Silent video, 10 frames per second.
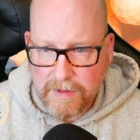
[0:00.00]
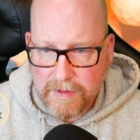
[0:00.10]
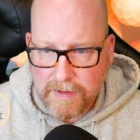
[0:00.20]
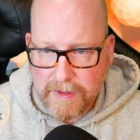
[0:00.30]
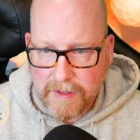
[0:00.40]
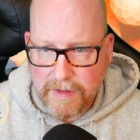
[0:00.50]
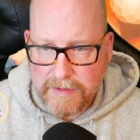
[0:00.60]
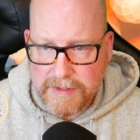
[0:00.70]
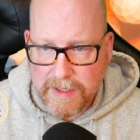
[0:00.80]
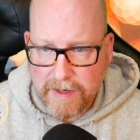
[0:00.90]
okay,
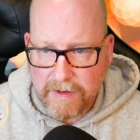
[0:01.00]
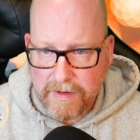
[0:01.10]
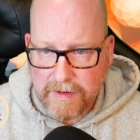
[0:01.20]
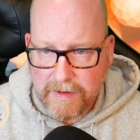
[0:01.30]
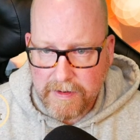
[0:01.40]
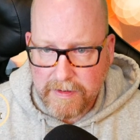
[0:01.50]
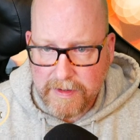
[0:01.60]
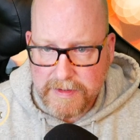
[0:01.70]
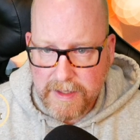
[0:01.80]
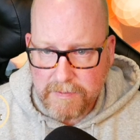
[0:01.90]
let's see here.
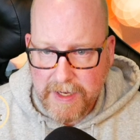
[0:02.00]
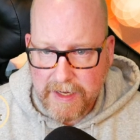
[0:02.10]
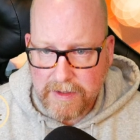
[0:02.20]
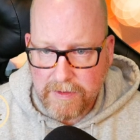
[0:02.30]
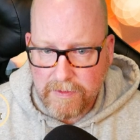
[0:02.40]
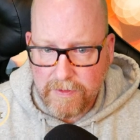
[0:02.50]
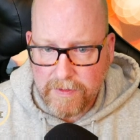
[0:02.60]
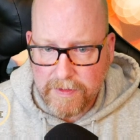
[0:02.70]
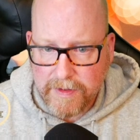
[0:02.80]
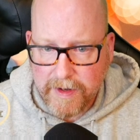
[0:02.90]
Let's get back to
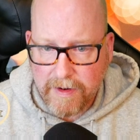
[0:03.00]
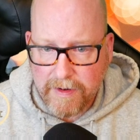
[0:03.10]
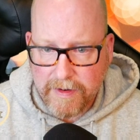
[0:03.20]
there.